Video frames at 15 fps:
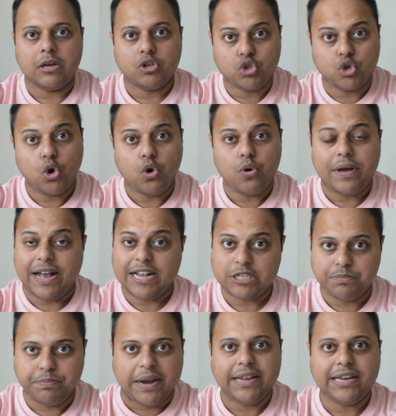So
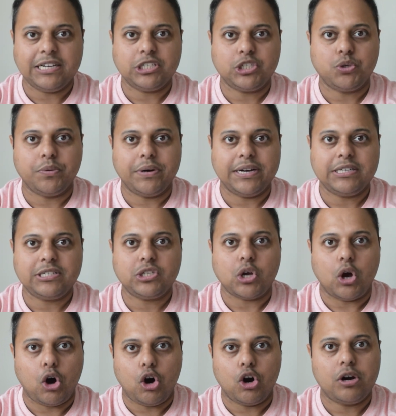as medical students
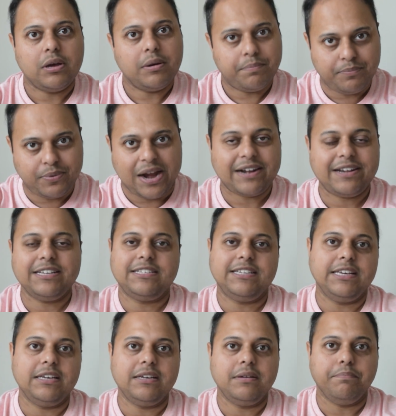or
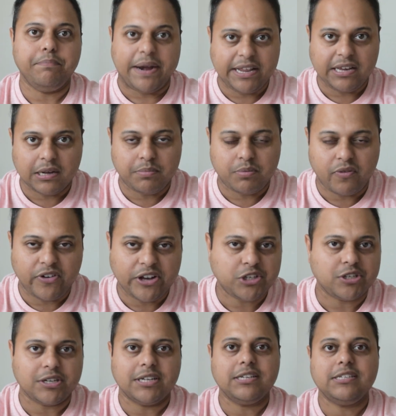practicing medical
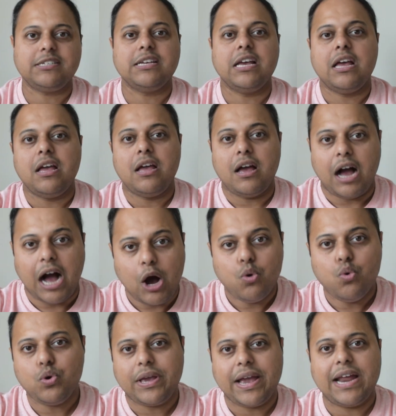professionals,
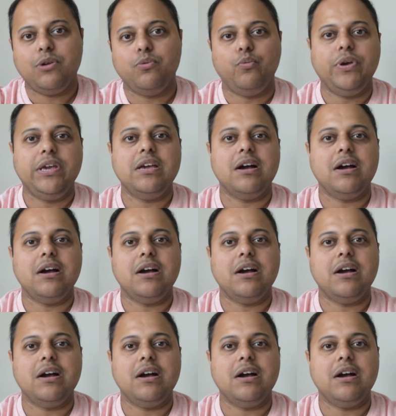how can we